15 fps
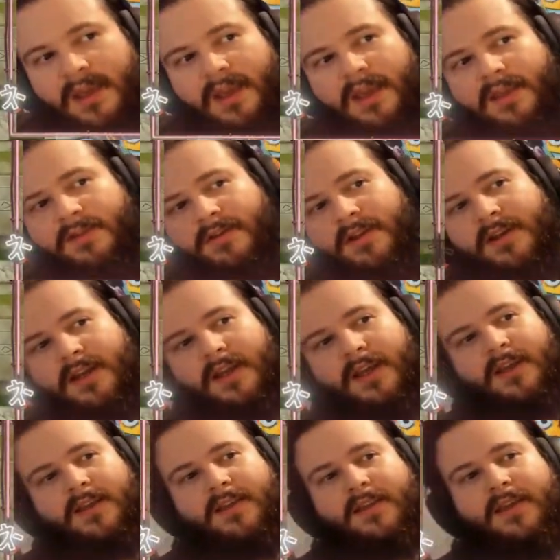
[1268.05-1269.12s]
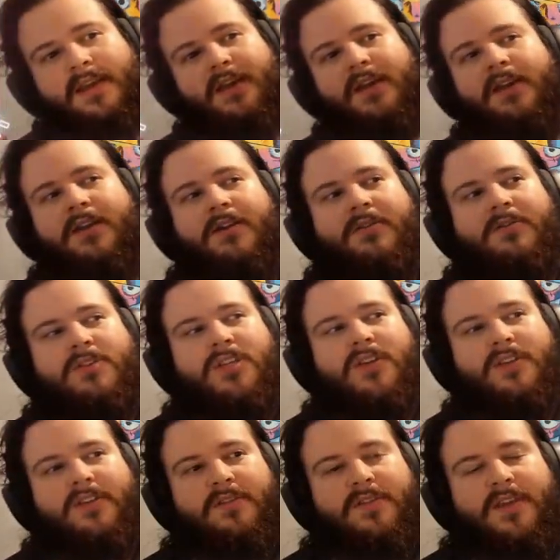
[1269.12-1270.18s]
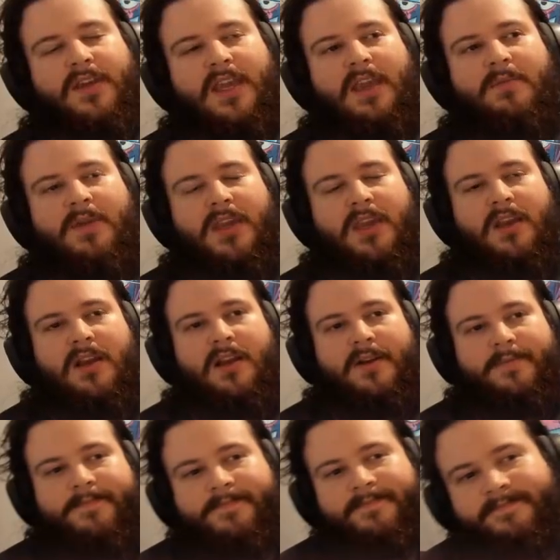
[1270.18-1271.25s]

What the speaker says: is what it is. We just lose the game here.